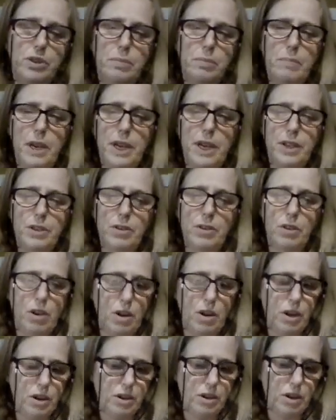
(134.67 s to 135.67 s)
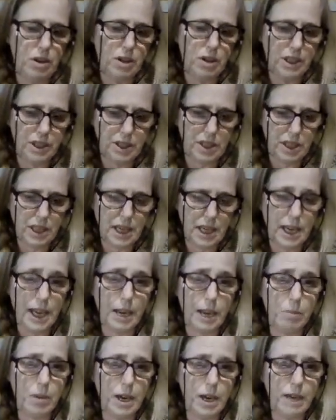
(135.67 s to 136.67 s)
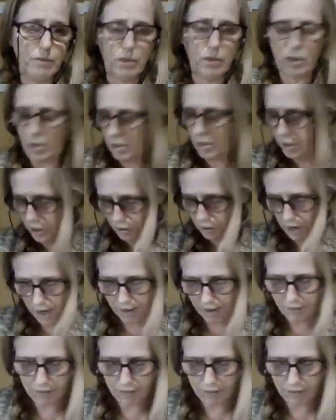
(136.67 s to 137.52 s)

to make your art on today, whatever you have